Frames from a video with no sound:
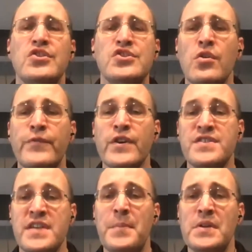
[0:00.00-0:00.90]
So, for
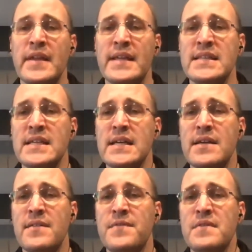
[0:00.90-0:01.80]
example, like
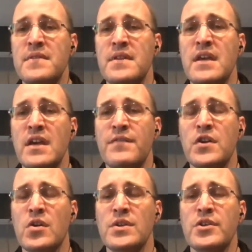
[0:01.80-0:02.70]
if you
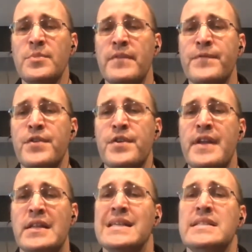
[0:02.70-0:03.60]
go a little bit further down
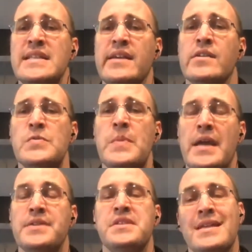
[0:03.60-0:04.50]
the containers
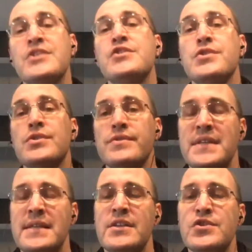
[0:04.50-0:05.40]
page, the
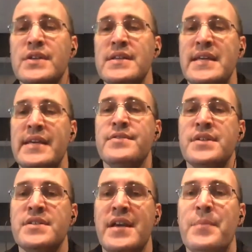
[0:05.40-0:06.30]
initial containers
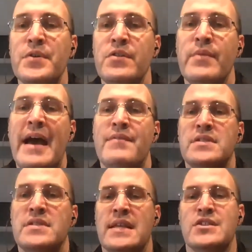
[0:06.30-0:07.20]
example you have is that
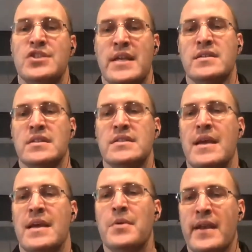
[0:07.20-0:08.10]
Nginx
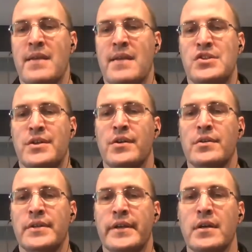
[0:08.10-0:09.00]
example that I mentioned
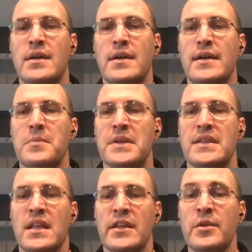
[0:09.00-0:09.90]
earlier. But
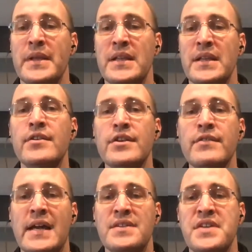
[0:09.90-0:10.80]
a little bit later,
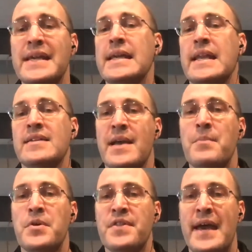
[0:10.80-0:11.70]
you've got a second
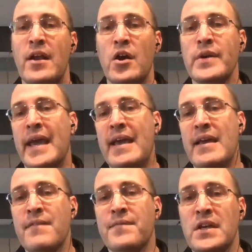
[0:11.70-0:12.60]
example that,
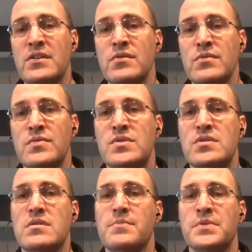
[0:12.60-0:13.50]
okay, if I
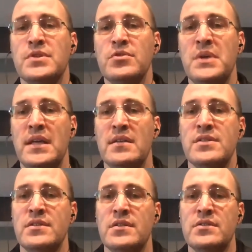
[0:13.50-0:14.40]
use
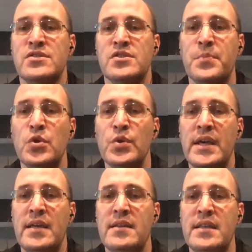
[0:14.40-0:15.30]
Pulumi to
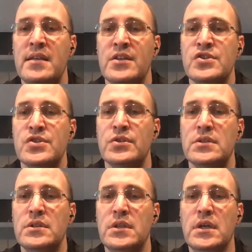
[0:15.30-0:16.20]
deploy the
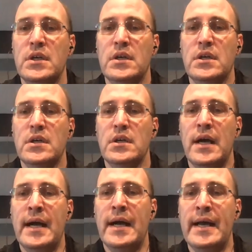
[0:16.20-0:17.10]
initial
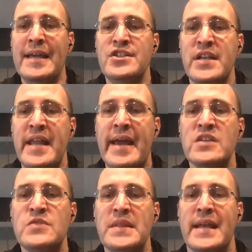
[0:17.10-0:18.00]

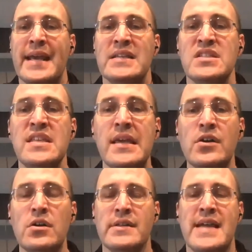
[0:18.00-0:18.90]
Nginx, but then I can
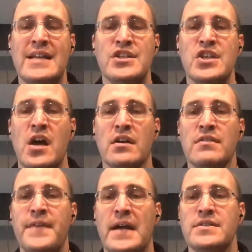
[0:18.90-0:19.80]
still attach a
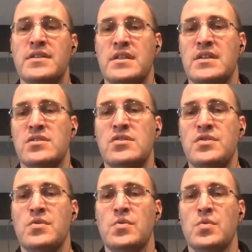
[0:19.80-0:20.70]
Docker file to this
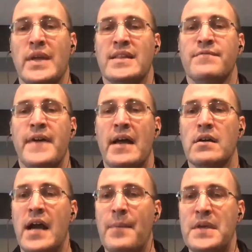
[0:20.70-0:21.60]
to do like the
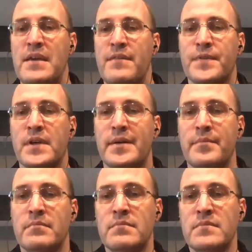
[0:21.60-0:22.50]
file copy
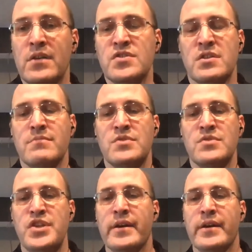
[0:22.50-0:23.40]
from, some
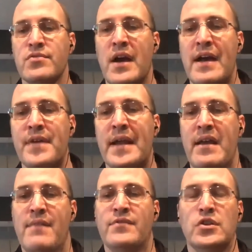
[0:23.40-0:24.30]
shared drive that
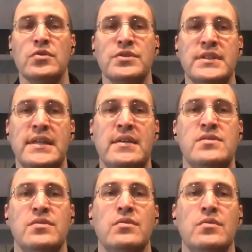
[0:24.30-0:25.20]
I have
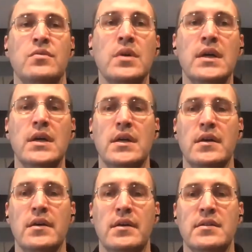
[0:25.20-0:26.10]
locally to
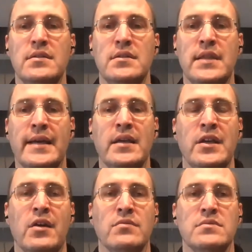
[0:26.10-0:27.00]
like,
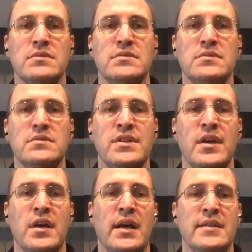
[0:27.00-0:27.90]

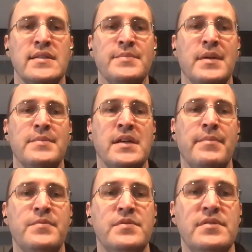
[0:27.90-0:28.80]
to a
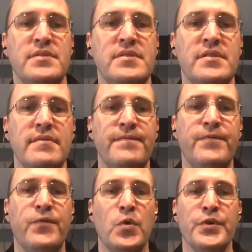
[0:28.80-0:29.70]
www
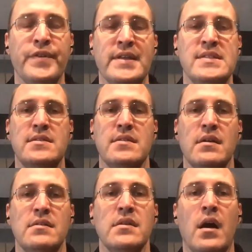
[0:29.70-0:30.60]
folder
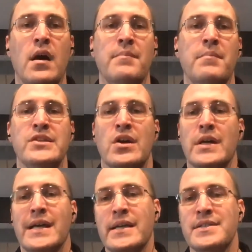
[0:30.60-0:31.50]
that's on my
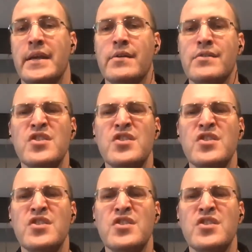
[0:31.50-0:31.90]
target container.